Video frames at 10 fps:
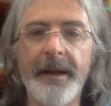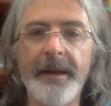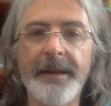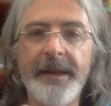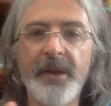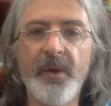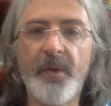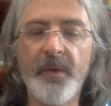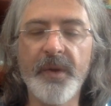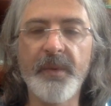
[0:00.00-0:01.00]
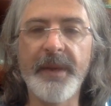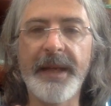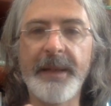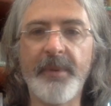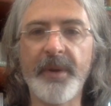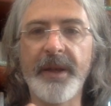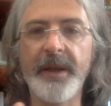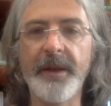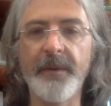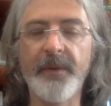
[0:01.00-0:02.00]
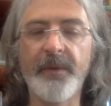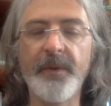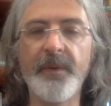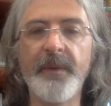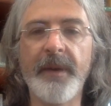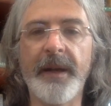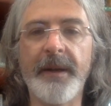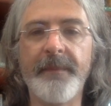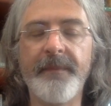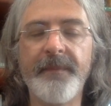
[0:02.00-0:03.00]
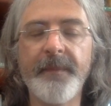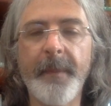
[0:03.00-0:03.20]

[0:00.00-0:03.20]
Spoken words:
discourse with anybody, through on